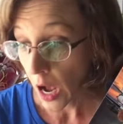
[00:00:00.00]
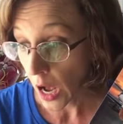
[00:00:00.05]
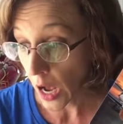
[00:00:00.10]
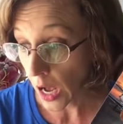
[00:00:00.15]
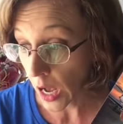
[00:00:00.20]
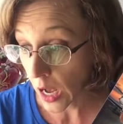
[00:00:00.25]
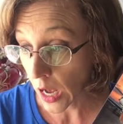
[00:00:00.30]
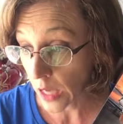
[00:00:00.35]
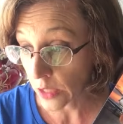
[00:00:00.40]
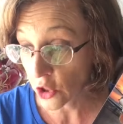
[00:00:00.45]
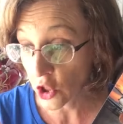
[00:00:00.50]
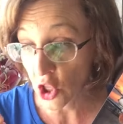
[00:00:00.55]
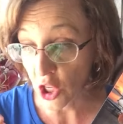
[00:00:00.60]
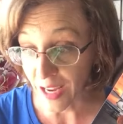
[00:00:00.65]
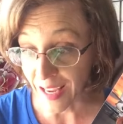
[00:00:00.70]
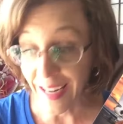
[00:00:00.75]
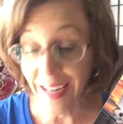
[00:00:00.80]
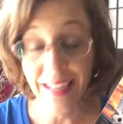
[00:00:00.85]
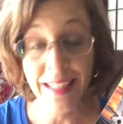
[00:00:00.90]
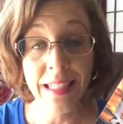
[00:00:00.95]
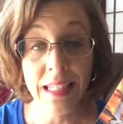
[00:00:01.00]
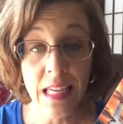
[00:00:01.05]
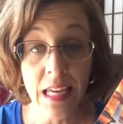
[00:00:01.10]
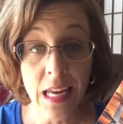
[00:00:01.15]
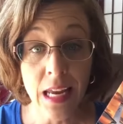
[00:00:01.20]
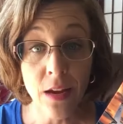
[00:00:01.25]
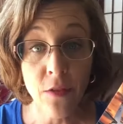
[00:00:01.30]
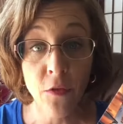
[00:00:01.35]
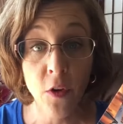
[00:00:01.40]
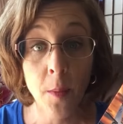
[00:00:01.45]
Uh, Janet
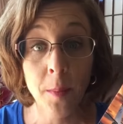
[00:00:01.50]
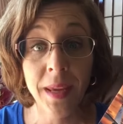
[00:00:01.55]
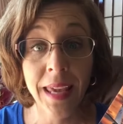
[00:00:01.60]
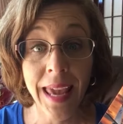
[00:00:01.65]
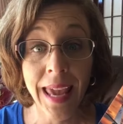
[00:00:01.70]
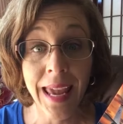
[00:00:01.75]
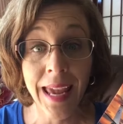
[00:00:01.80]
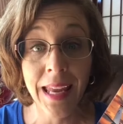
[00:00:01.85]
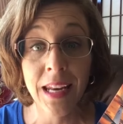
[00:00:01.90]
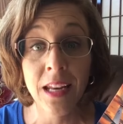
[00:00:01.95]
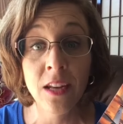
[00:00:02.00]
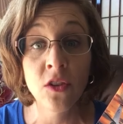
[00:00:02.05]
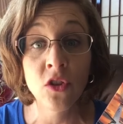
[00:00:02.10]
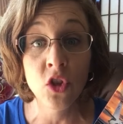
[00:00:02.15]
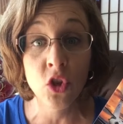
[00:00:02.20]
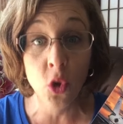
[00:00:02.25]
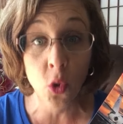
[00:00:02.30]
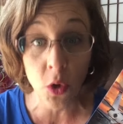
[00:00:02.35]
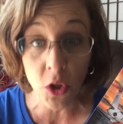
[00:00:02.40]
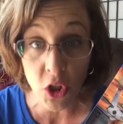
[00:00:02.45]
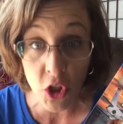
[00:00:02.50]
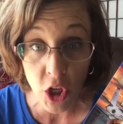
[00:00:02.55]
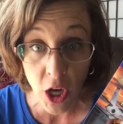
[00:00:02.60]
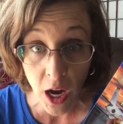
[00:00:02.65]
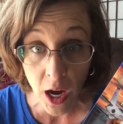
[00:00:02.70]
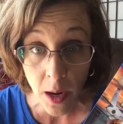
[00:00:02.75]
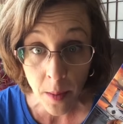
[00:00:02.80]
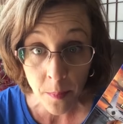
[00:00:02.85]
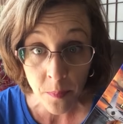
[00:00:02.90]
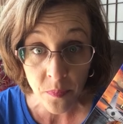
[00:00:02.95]
D. from Canton,
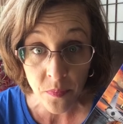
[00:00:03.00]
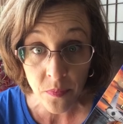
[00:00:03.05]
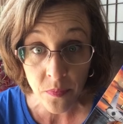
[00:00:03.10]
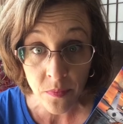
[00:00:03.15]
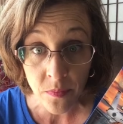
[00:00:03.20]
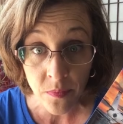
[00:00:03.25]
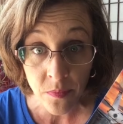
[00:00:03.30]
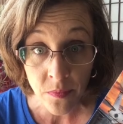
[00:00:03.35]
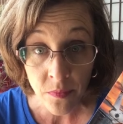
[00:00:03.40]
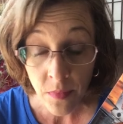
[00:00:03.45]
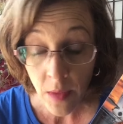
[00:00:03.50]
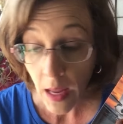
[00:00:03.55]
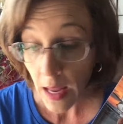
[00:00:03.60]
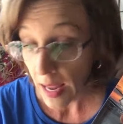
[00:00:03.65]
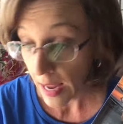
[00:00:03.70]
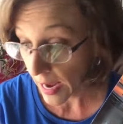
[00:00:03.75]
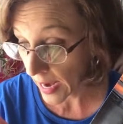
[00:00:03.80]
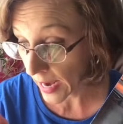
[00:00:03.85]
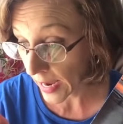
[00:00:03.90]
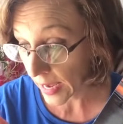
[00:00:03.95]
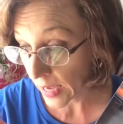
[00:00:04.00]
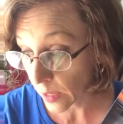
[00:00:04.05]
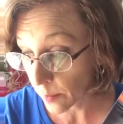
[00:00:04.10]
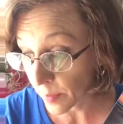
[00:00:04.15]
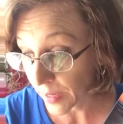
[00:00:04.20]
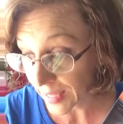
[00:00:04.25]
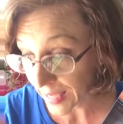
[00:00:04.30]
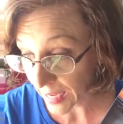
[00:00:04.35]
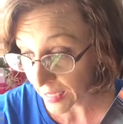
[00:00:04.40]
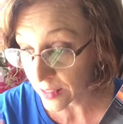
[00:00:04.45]
Georgia. And
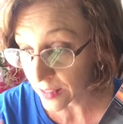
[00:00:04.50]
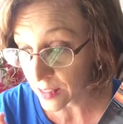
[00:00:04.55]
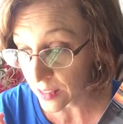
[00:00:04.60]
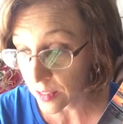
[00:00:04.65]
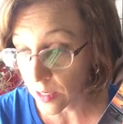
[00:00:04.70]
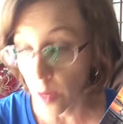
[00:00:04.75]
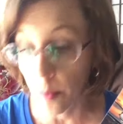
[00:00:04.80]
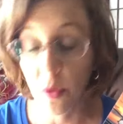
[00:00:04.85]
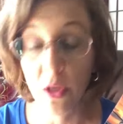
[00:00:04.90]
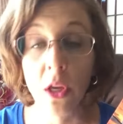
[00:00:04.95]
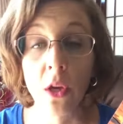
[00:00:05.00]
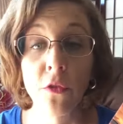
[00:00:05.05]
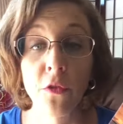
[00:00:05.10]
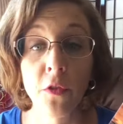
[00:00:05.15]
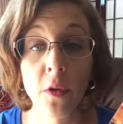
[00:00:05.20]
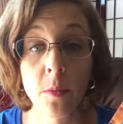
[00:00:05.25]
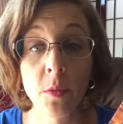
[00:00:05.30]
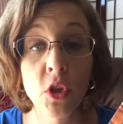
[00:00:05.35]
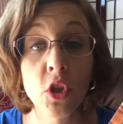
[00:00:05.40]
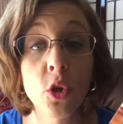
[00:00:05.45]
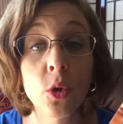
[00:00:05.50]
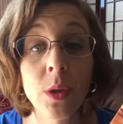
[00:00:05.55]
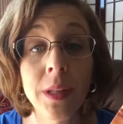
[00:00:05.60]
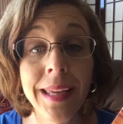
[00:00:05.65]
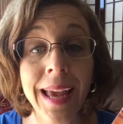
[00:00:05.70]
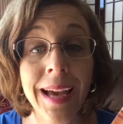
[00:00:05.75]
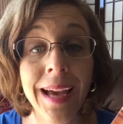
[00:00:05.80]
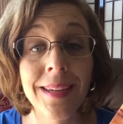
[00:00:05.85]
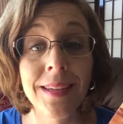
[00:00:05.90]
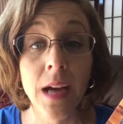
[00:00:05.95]
Mackenzie W. from
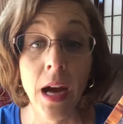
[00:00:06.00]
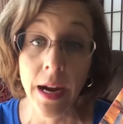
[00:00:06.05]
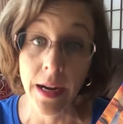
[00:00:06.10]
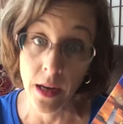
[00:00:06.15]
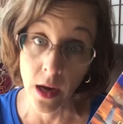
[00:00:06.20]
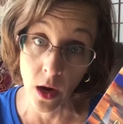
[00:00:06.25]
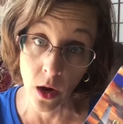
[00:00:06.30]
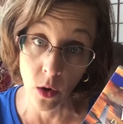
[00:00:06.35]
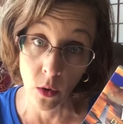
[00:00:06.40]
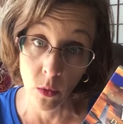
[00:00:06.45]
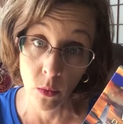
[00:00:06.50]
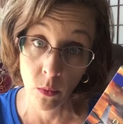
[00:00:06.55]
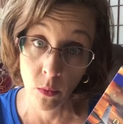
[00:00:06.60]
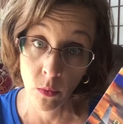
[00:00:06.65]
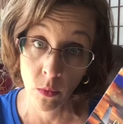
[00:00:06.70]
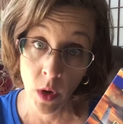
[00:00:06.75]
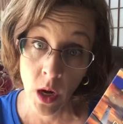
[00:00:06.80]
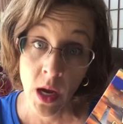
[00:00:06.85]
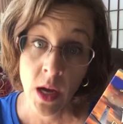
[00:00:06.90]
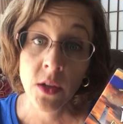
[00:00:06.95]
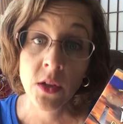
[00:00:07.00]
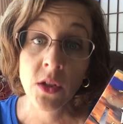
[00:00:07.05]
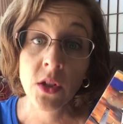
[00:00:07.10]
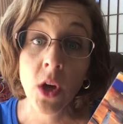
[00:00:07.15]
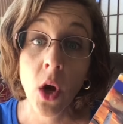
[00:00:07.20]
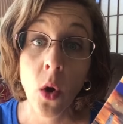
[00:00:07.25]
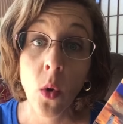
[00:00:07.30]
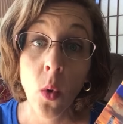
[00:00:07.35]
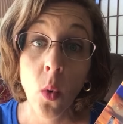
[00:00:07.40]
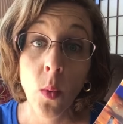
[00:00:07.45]
Juliet, Idaho.
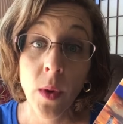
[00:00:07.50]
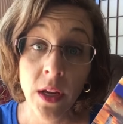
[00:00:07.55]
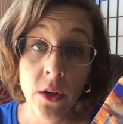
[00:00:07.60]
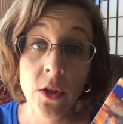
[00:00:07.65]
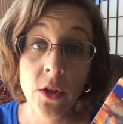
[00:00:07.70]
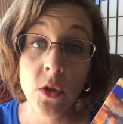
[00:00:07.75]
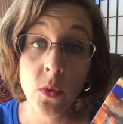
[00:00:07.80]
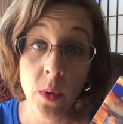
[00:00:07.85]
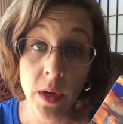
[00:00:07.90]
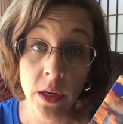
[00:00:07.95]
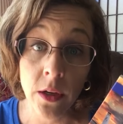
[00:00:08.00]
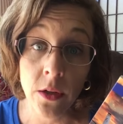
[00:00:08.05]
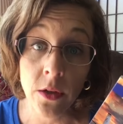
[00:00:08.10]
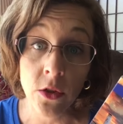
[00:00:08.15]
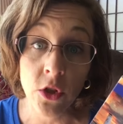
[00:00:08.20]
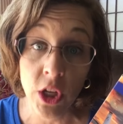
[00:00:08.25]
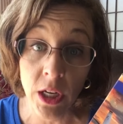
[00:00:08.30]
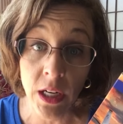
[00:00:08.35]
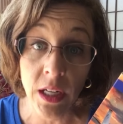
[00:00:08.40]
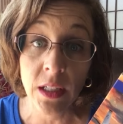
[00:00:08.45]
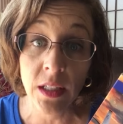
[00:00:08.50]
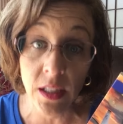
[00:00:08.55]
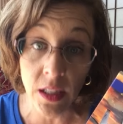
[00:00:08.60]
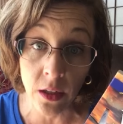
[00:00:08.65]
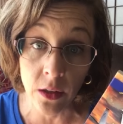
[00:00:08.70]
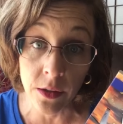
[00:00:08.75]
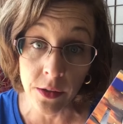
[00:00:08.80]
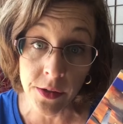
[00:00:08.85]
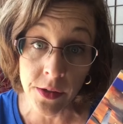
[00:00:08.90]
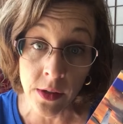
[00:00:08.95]
So winners, winners, chicken
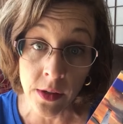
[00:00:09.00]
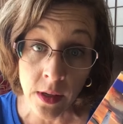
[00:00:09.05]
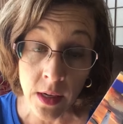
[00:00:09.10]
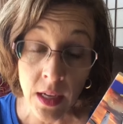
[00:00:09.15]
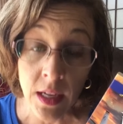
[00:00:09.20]
dinners,